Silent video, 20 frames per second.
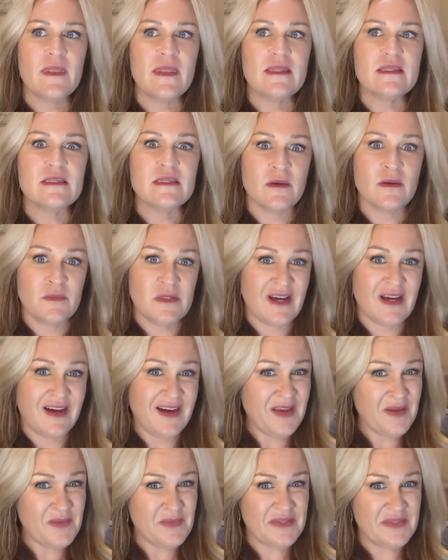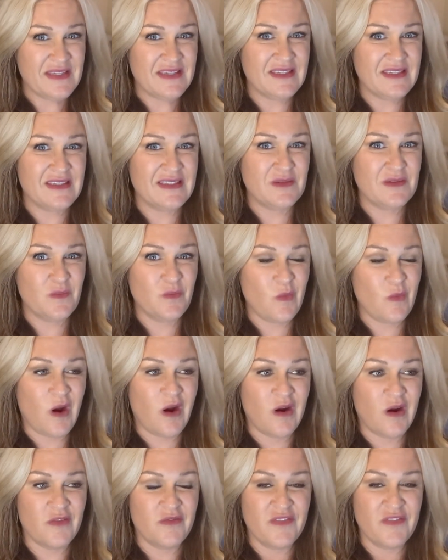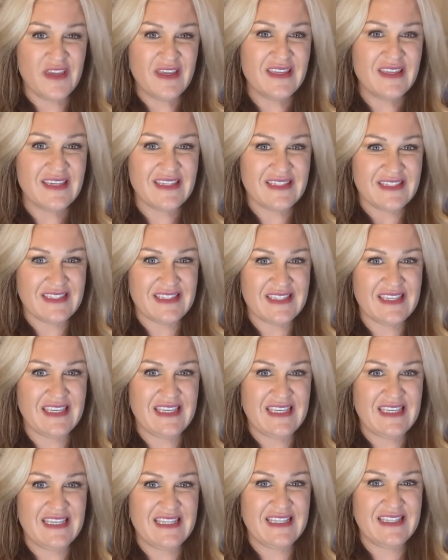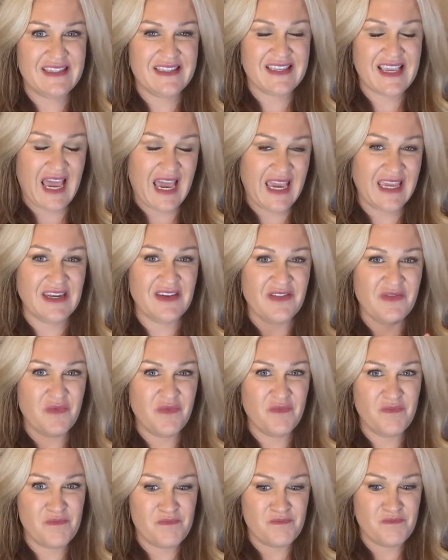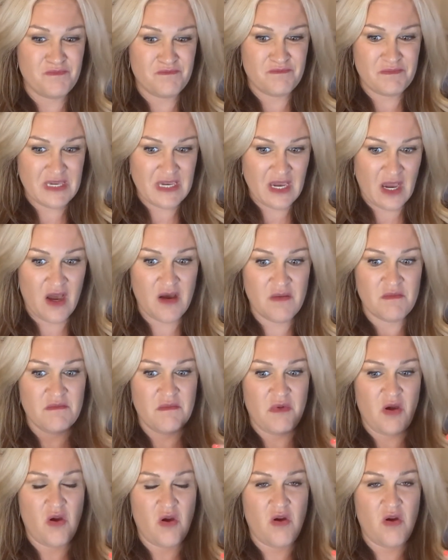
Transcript: sometimes is our feelings kind of become